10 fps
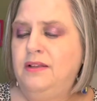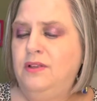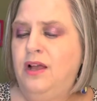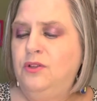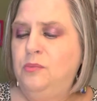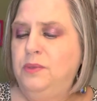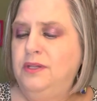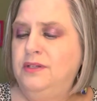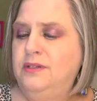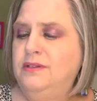open it
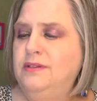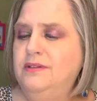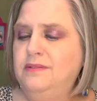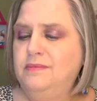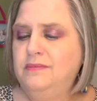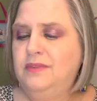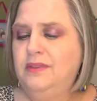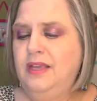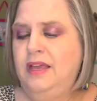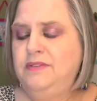and
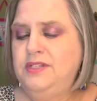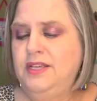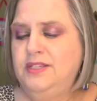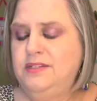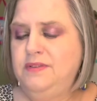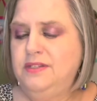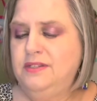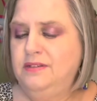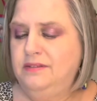have a taste of it.